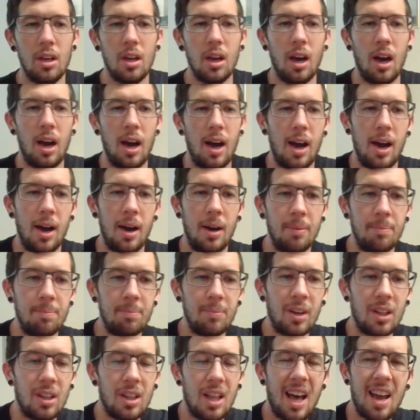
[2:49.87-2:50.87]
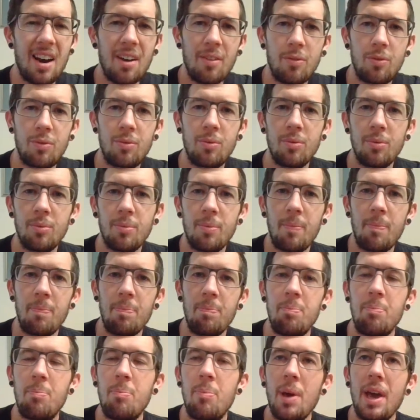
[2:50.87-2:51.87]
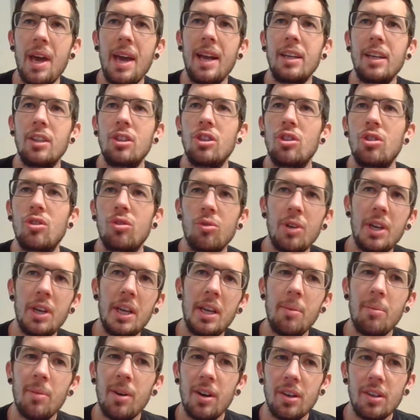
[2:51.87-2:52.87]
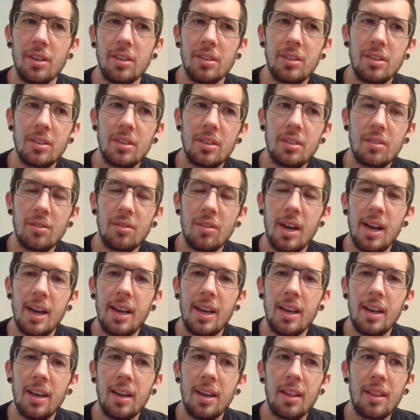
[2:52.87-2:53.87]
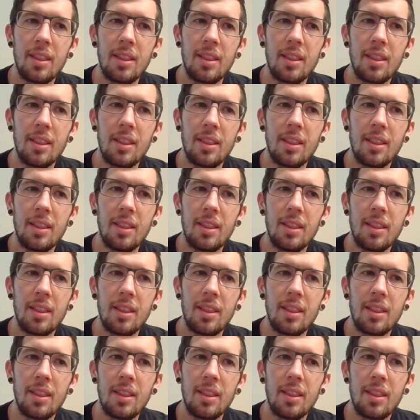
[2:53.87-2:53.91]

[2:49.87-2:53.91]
a lot of big streamers, right,